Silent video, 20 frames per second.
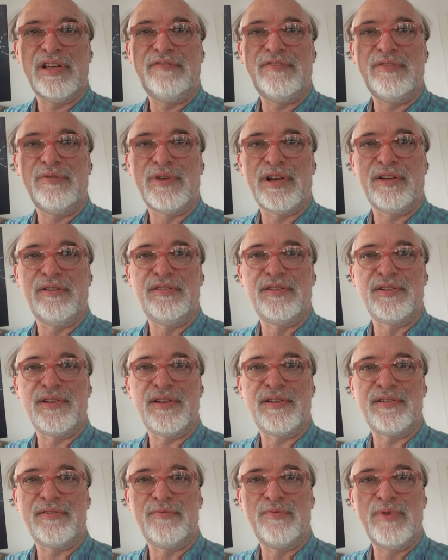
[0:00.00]
If you
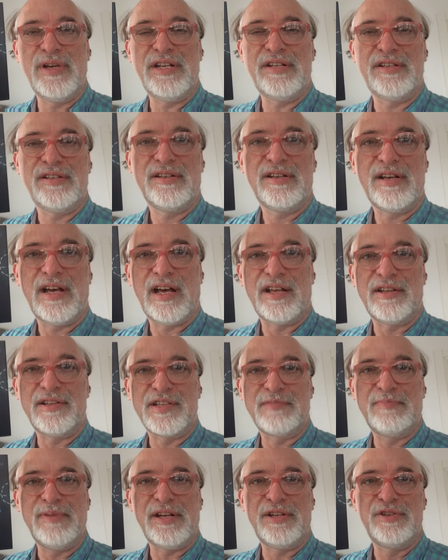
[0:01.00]
can read and
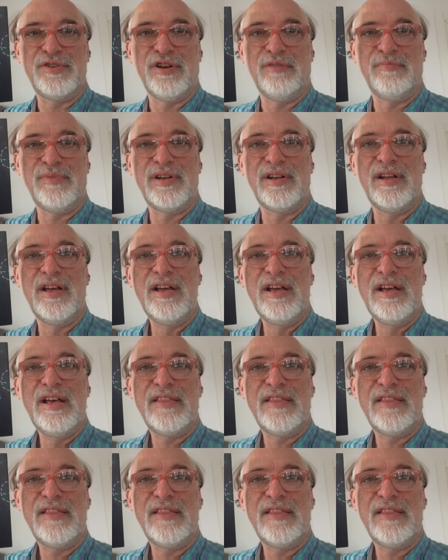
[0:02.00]
speak German,